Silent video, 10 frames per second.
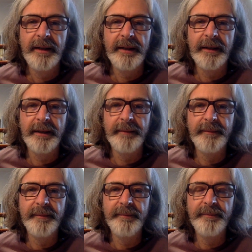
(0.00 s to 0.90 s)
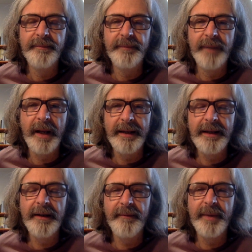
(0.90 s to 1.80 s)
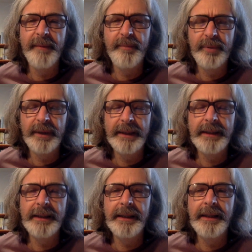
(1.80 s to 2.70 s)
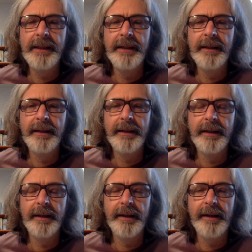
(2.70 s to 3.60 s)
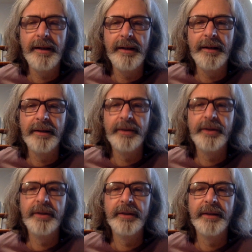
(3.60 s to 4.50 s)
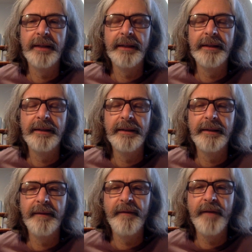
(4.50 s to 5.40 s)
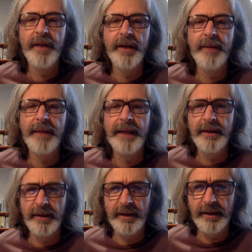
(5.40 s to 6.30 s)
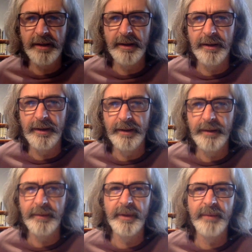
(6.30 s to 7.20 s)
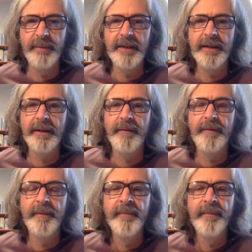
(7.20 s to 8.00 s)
But I think I've been pretty harsh and firm and stern with myself.